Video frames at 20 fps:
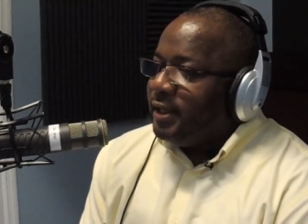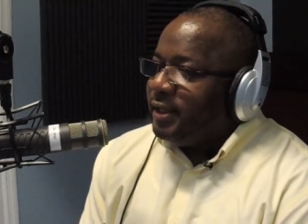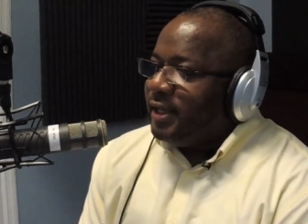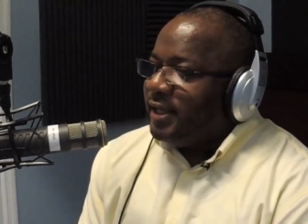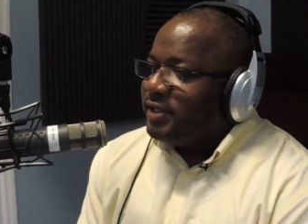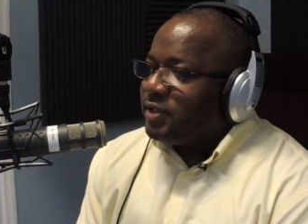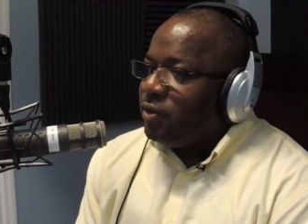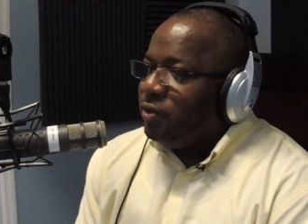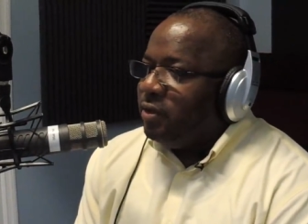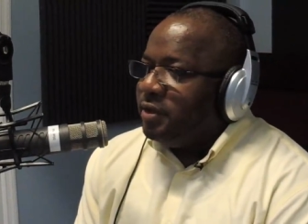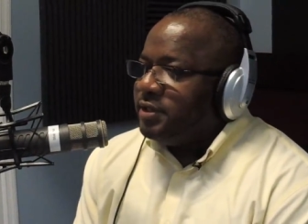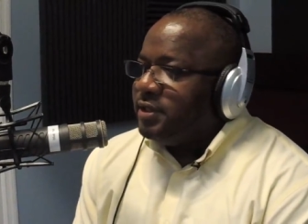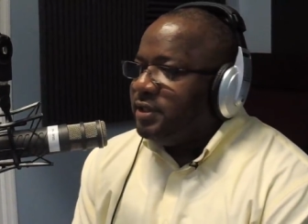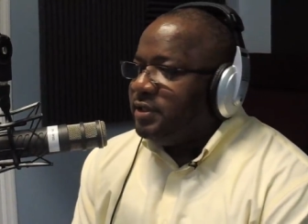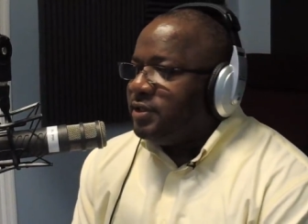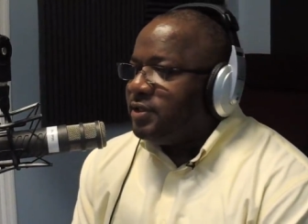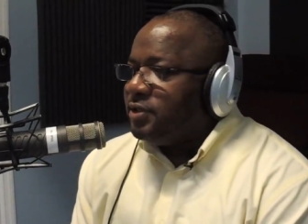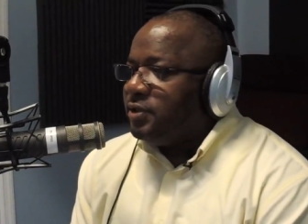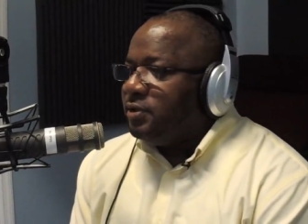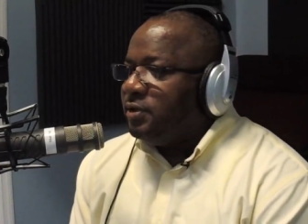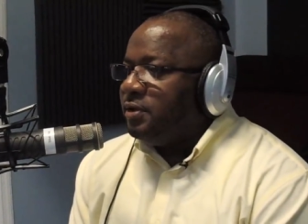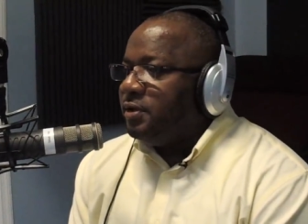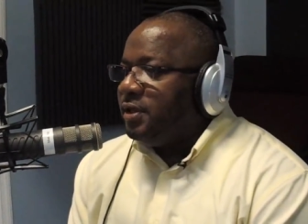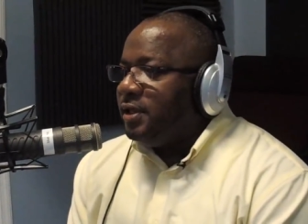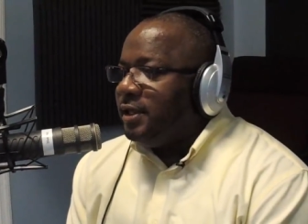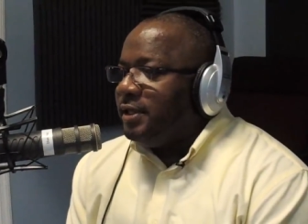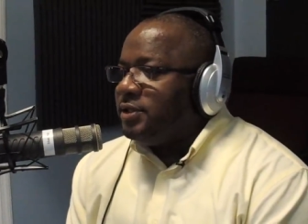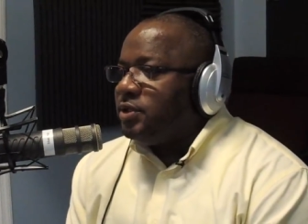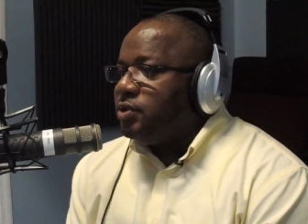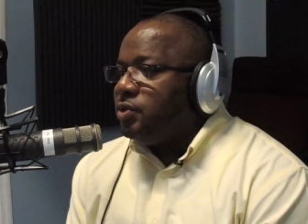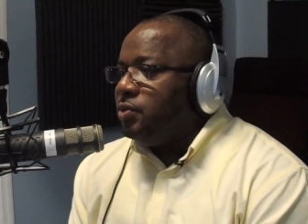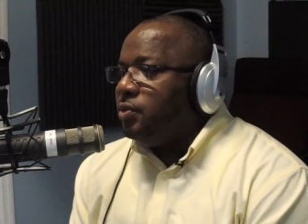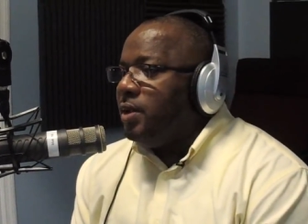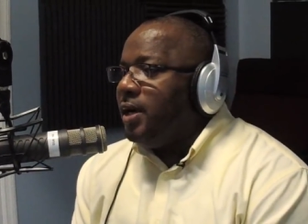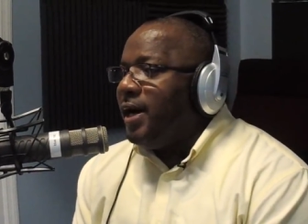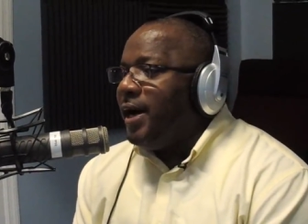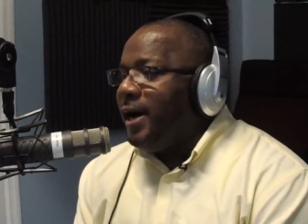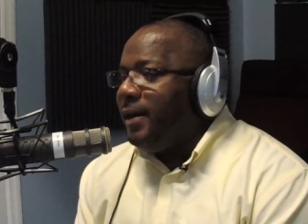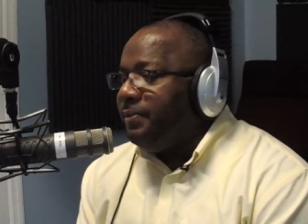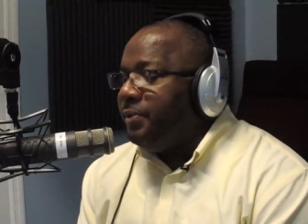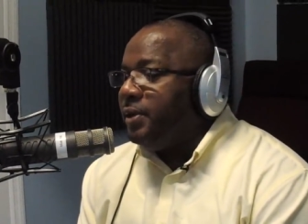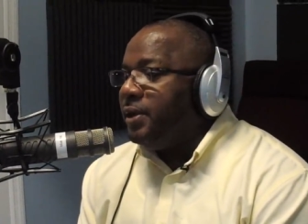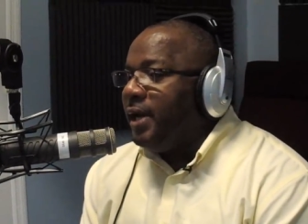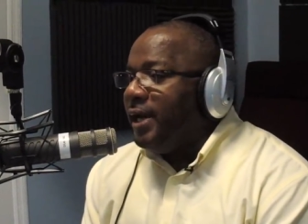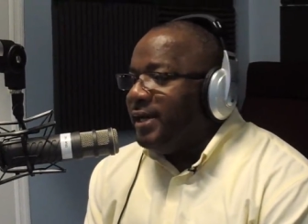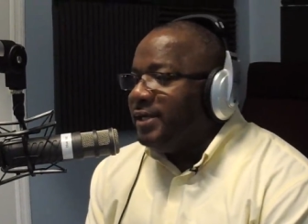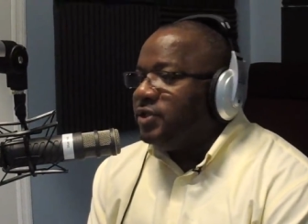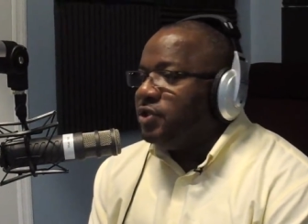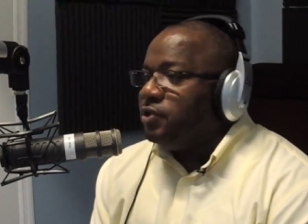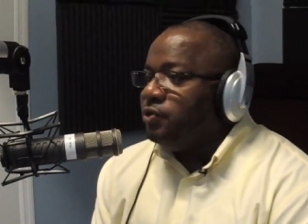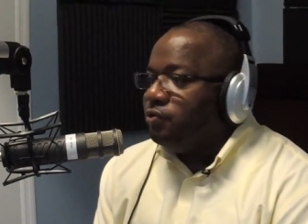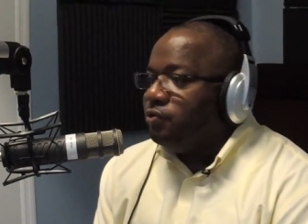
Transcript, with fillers: that's causing certain things to happen as a